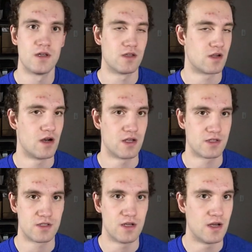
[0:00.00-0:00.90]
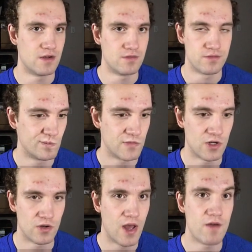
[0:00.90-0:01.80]
the cost of,
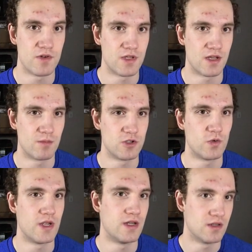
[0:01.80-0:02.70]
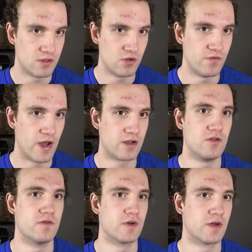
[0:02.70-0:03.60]
everything in between to
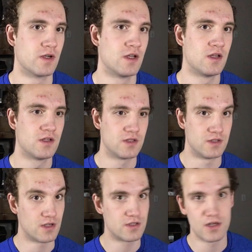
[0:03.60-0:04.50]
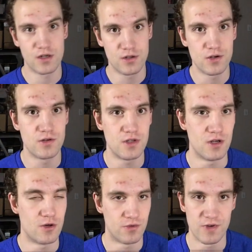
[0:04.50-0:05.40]
Vancouver. Doesn't include,
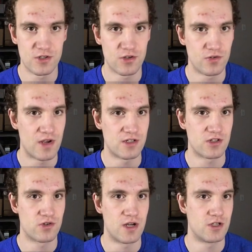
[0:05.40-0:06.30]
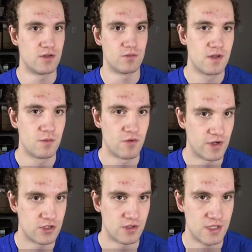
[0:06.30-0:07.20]
provincial registration,
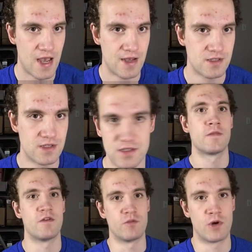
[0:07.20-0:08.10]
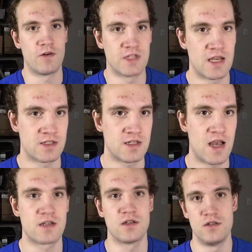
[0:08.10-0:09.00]
provincial taxes, if your province has
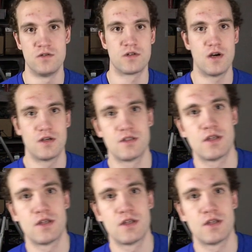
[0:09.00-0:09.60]
tax on used cars.